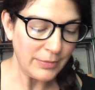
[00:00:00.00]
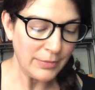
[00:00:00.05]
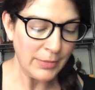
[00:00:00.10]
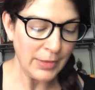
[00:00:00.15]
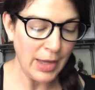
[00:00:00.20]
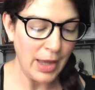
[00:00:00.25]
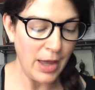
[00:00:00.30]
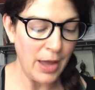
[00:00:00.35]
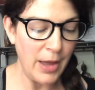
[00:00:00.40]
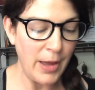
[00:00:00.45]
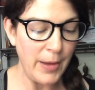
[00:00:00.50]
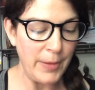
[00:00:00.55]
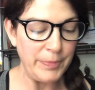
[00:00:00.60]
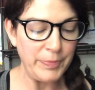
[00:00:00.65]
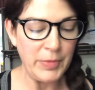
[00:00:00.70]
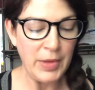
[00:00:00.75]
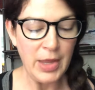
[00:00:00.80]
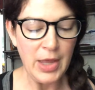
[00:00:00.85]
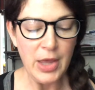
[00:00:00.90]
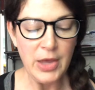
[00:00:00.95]

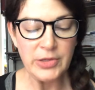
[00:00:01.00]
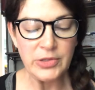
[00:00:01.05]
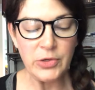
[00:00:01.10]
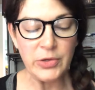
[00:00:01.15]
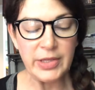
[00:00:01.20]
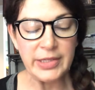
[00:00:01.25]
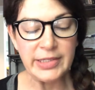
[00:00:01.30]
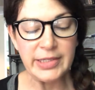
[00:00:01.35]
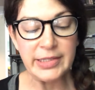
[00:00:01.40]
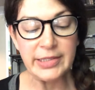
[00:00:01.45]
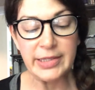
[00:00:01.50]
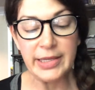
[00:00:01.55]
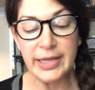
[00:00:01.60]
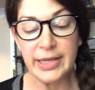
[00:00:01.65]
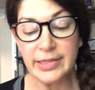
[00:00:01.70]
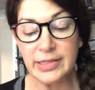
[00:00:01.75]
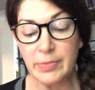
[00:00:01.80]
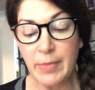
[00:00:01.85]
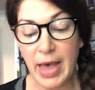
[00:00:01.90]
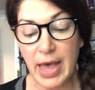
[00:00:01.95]
So this is
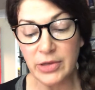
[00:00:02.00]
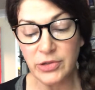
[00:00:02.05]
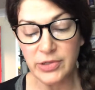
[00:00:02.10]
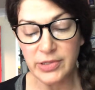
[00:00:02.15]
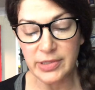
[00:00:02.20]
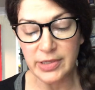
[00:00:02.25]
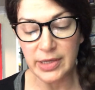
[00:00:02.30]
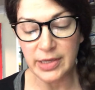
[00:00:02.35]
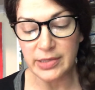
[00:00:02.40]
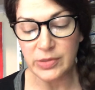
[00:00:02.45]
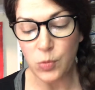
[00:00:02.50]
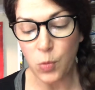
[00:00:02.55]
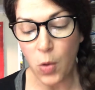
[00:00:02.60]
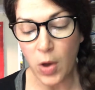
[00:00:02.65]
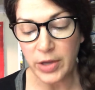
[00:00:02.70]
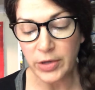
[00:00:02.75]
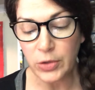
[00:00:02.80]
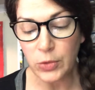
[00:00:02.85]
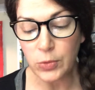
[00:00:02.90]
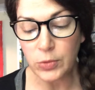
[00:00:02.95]
His Majesty is
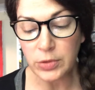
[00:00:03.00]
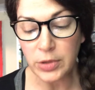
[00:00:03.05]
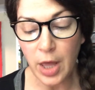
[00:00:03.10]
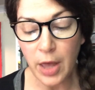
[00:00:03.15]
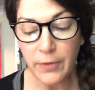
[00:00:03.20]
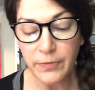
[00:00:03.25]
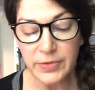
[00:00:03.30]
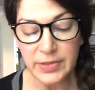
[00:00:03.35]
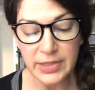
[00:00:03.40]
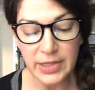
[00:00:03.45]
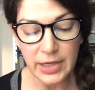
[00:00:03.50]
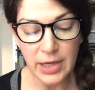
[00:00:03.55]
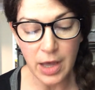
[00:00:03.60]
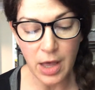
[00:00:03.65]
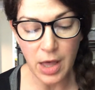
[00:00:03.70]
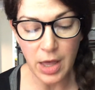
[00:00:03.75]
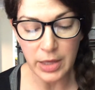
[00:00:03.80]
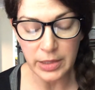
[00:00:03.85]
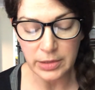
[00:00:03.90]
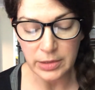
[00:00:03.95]
one who loves the
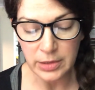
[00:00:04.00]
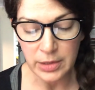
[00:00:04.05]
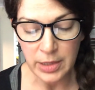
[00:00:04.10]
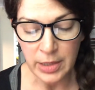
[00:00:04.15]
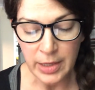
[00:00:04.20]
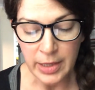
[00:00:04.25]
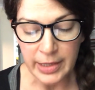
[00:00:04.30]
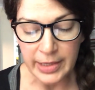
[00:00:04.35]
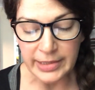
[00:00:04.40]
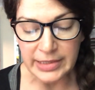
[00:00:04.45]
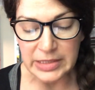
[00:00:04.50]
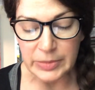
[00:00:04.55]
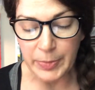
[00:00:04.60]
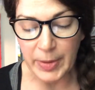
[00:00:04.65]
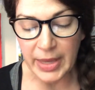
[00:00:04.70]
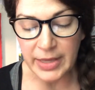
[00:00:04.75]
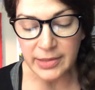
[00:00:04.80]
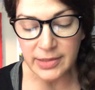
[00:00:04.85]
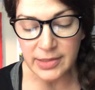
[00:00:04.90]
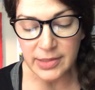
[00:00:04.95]
God. He
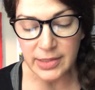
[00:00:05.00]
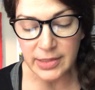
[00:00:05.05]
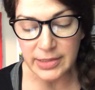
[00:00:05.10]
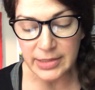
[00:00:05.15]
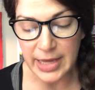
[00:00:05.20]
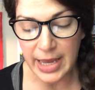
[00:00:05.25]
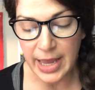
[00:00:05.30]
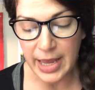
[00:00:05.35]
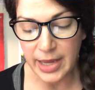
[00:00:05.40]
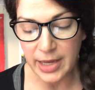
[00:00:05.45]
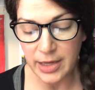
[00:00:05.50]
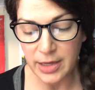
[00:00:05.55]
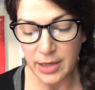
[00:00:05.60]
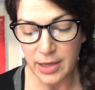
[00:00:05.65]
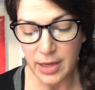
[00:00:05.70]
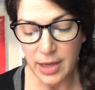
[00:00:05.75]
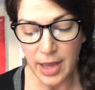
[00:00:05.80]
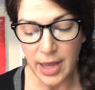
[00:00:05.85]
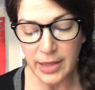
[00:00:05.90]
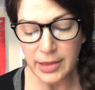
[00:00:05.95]
spends the day
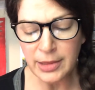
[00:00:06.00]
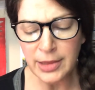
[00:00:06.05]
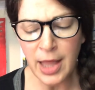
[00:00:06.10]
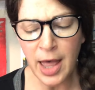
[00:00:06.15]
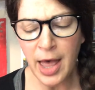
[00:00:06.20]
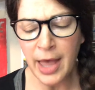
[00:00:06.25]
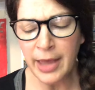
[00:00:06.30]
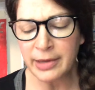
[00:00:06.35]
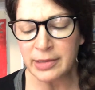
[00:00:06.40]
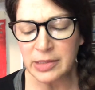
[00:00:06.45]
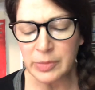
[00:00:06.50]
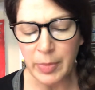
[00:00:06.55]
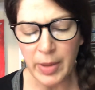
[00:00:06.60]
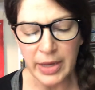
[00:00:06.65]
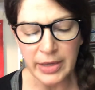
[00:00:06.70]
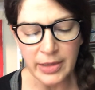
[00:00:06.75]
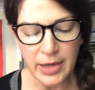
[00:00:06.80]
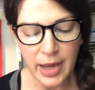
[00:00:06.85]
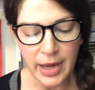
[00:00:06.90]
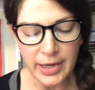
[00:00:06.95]
and lies
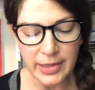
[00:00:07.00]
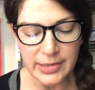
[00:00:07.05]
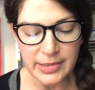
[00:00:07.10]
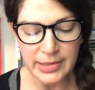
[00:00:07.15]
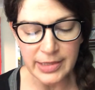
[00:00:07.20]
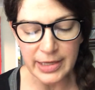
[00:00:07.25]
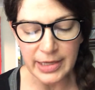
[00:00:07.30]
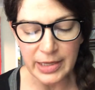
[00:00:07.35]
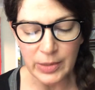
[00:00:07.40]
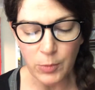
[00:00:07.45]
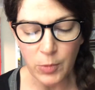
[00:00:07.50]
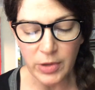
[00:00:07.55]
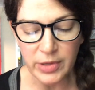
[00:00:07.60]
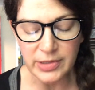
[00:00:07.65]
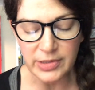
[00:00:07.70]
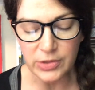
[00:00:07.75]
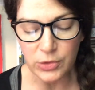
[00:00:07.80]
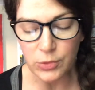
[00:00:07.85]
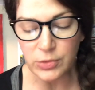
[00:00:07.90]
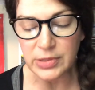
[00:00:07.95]
by night seeking what
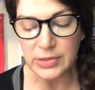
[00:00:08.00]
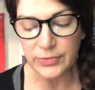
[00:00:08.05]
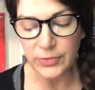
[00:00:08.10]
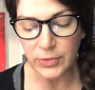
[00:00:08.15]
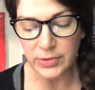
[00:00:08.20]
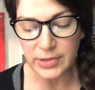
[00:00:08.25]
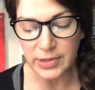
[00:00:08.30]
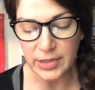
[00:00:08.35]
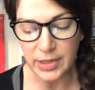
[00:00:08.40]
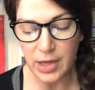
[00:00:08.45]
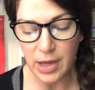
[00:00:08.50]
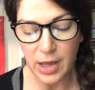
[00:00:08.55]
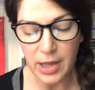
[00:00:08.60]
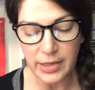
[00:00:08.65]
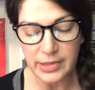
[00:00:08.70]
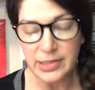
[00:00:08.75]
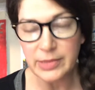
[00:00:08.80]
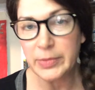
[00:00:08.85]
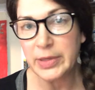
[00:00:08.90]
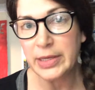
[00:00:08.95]
is useful to the
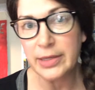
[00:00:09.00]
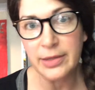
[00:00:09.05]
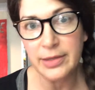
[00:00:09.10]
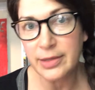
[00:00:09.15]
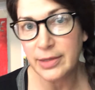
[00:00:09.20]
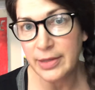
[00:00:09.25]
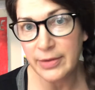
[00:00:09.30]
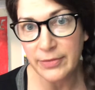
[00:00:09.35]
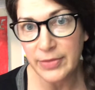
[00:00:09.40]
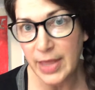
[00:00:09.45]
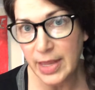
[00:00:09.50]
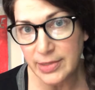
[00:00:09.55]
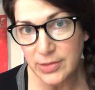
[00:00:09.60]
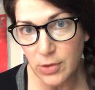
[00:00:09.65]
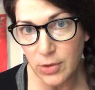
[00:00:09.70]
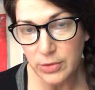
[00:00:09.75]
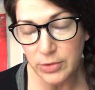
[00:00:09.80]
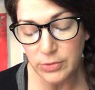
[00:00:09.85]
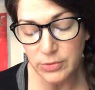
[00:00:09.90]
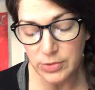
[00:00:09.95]
gods. I mean, if that's
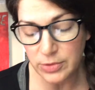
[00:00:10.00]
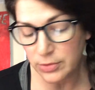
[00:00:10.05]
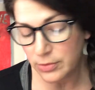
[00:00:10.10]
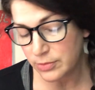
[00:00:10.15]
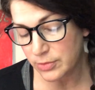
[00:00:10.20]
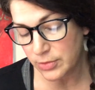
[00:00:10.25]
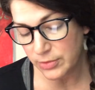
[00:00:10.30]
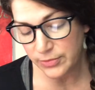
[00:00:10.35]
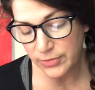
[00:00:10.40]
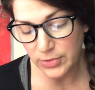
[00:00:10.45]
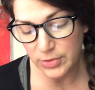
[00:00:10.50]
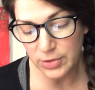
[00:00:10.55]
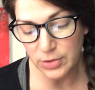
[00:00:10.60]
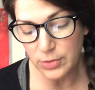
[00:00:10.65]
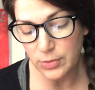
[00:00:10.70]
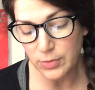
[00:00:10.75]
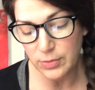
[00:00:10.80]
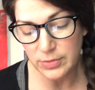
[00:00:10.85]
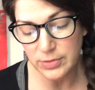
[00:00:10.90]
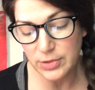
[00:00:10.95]
all you do, good for
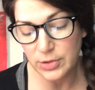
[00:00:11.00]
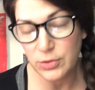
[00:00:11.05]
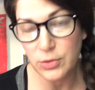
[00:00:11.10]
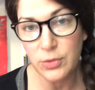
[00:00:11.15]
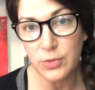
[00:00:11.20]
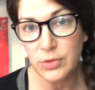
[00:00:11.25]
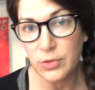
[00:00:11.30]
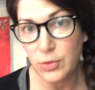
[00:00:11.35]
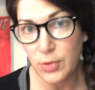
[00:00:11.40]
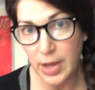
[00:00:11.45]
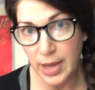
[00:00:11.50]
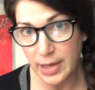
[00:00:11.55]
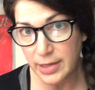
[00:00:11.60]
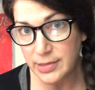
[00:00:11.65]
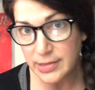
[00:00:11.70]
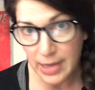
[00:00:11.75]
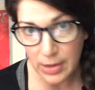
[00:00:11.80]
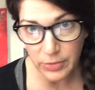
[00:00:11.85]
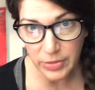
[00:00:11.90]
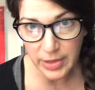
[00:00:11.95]
you. Do you
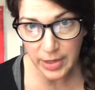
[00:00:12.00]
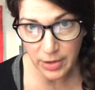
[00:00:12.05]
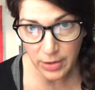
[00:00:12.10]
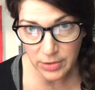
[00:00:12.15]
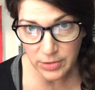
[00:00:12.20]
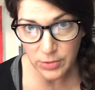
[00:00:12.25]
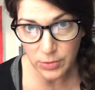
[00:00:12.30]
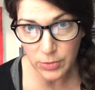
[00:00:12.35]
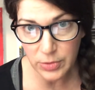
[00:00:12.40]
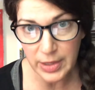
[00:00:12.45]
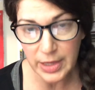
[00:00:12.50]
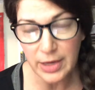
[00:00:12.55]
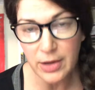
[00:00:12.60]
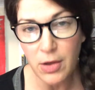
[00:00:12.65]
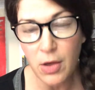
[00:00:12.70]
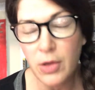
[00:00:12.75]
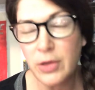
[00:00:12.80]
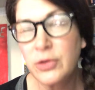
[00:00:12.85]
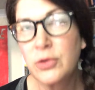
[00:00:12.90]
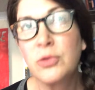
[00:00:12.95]
guys out there, do you think,
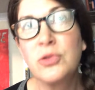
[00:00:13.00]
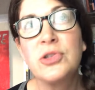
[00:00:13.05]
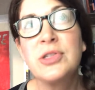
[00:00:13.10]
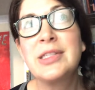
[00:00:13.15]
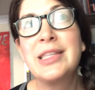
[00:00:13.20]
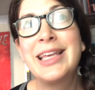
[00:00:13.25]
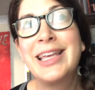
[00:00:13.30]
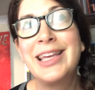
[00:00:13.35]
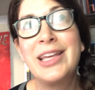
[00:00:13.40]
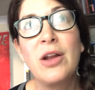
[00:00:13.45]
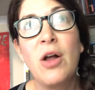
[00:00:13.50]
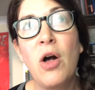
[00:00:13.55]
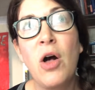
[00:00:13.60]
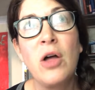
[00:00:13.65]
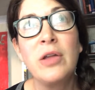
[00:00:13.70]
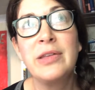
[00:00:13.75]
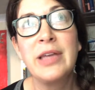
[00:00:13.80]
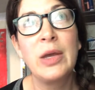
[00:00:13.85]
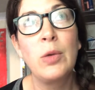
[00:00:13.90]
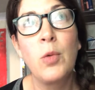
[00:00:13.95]
you just thinking
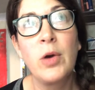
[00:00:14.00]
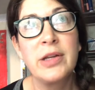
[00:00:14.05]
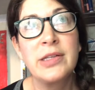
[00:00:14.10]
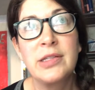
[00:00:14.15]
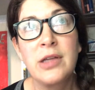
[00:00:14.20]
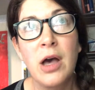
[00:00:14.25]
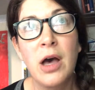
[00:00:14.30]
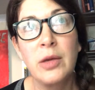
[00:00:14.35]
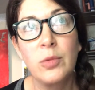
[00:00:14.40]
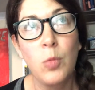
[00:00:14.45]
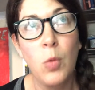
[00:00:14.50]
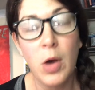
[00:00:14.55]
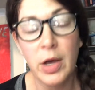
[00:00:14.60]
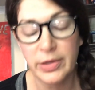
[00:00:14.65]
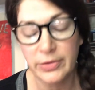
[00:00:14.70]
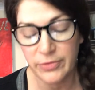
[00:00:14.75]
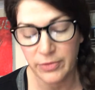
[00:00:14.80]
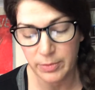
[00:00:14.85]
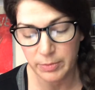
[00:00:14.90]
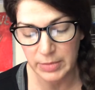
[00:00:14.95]
all day, what does God
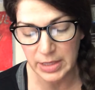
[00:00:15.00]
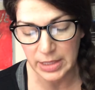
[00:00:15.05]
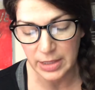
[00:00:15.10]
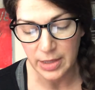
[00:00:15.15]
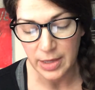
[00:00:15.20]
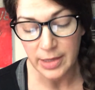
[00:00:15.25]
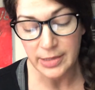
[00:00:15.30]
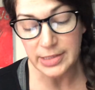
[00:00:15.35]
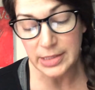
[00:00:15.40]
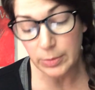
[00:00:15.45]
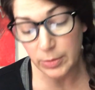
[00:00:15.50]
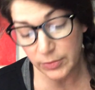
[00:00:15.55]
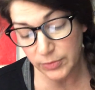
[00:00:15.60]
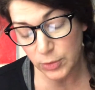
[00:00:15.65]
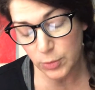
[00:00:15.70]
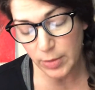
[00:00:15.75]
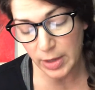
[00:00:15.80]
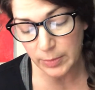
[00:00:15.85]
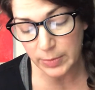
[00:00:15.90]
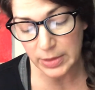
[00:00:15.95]
want from me? Some of
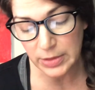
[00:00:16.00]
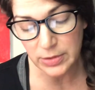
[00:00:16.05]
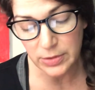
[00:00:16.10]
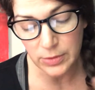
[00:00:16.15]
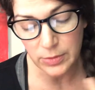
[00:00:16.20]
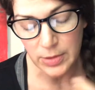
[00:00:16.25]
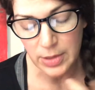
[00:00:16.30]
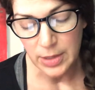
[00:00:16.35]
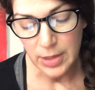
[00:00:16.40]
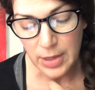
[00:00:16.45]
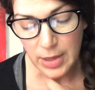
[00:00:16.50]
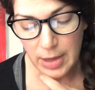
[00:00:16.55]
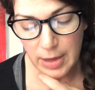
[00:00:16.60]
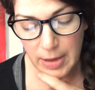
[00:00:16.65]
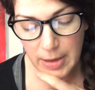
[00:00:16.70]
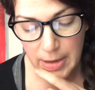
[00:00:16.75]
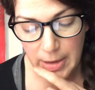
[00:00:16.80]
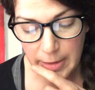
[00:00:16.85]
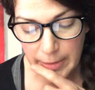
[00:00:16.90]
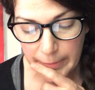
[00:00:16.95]
you maybe do.
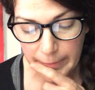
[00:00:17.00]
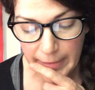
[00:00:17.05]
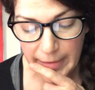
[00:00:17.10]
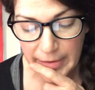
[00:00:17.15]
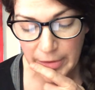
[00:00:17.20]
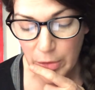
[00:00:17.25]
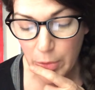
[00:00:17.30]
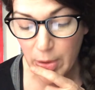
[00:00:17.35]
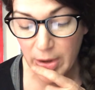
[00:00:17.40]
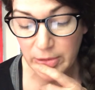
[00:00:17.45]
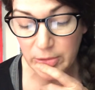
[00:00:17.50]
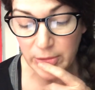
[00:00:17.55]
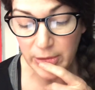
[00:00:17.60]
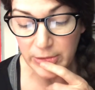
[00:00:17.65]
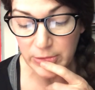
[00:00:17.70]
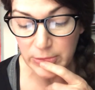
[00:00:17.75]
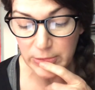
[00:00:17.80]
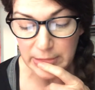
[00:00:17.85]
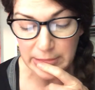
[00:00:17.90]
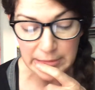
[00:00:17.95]
I know I do
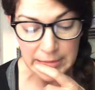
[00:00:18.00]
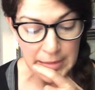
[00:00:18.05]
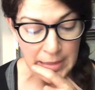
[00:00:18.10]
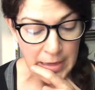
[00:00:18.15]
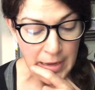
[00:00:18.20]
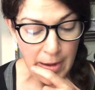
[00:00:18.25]
not do this.